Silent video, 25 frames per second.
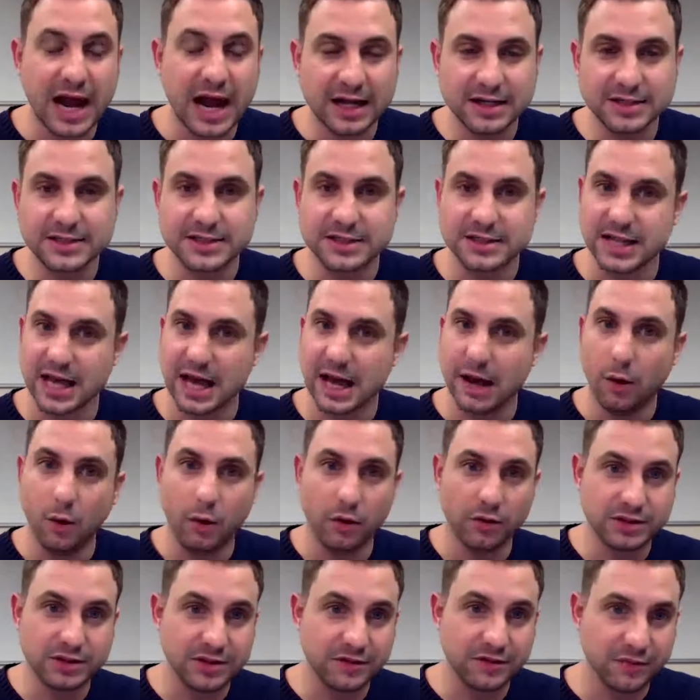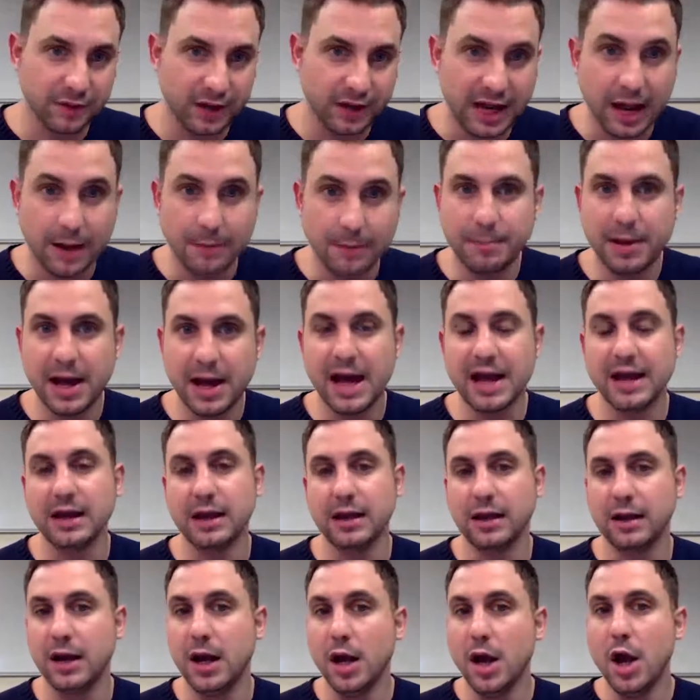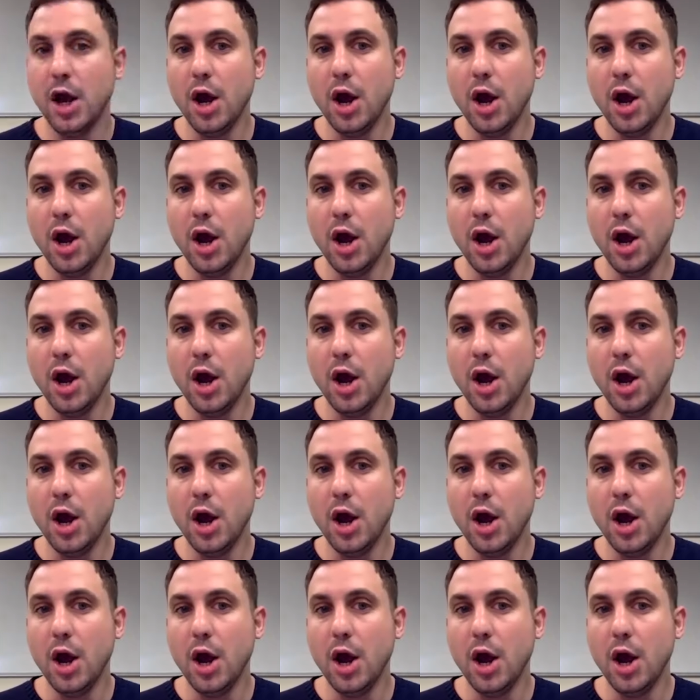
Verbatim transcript: ad set or a different campaign.